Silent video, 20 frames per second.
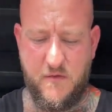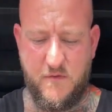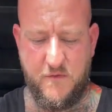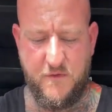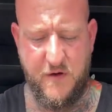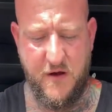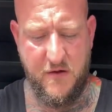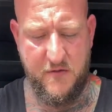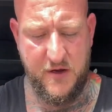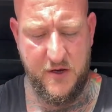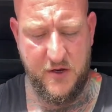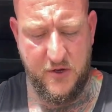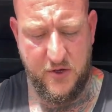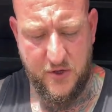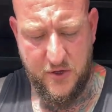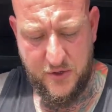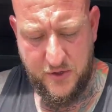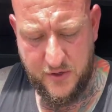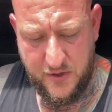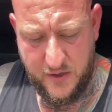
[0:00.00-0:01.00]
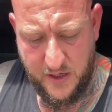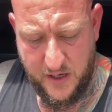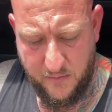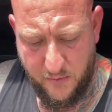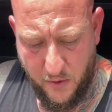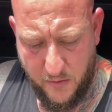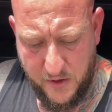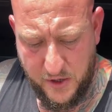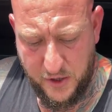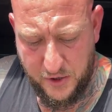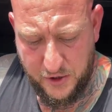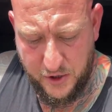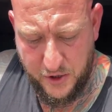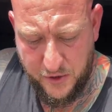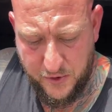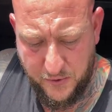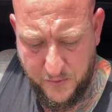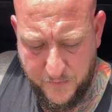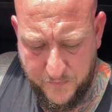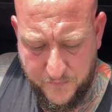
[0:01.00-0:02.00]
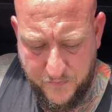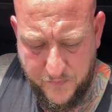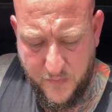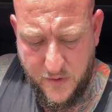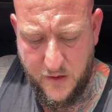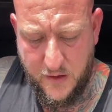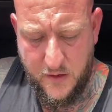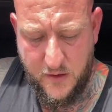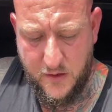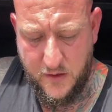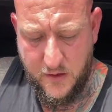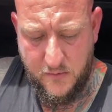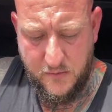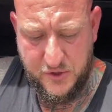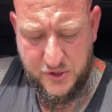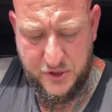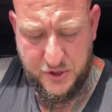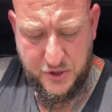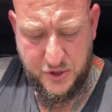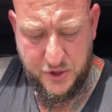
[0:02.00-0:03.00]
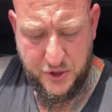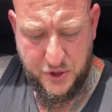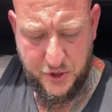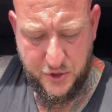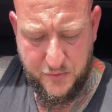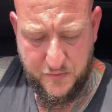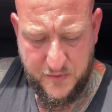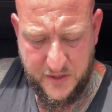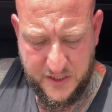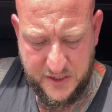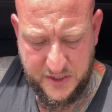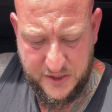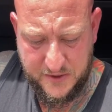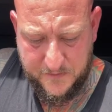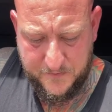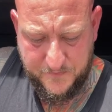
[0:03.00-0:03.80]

Very good. And then what we're going to do is just going to cube this.